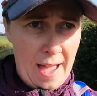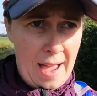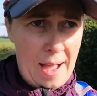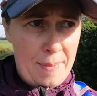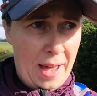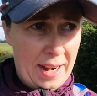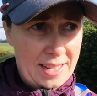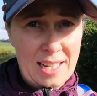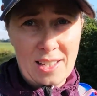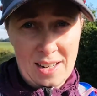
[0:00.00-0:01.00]
and a
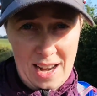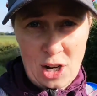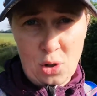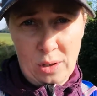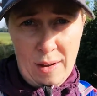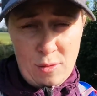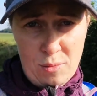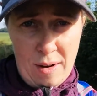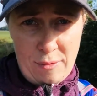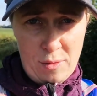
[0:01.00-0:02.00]
decent national level
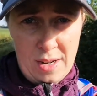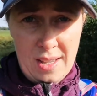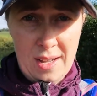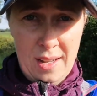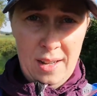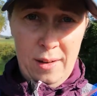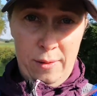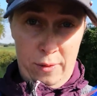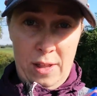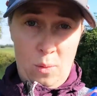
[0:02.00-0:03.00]
referee
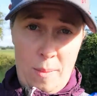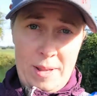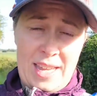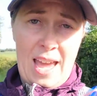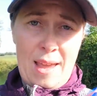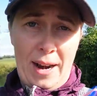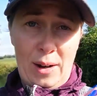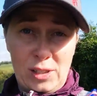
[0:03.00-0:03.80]
in the women's game, and I